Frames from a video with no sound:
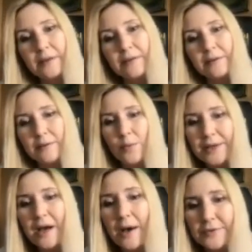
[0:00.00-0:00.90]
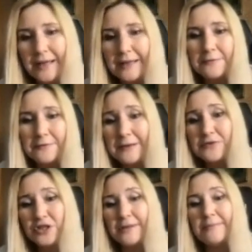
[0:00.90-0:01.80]

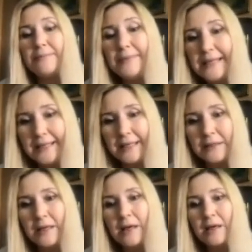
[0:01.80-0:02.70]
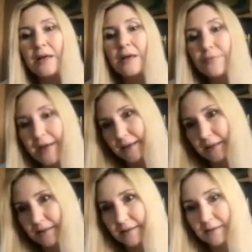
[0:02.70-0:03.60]
150 million
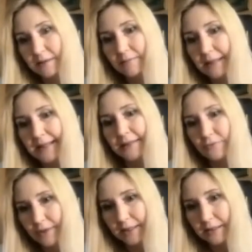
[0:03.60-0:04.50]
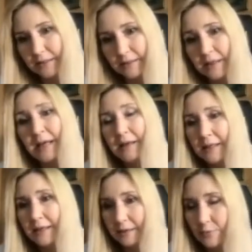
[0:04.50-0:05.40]
records.
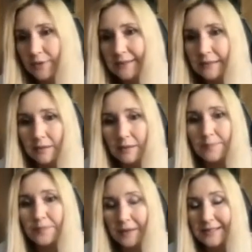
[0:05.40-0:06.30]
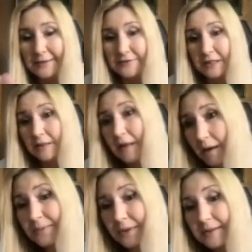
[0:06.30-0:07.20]
Here it was a definite
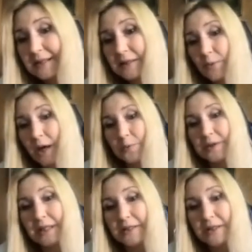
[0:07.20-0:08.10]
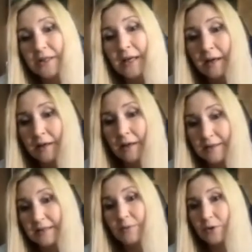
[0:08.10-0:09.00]
number, that's why we needed
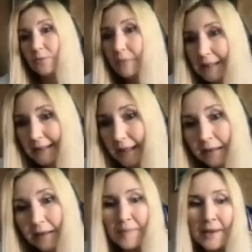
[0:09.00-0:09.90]
this word million,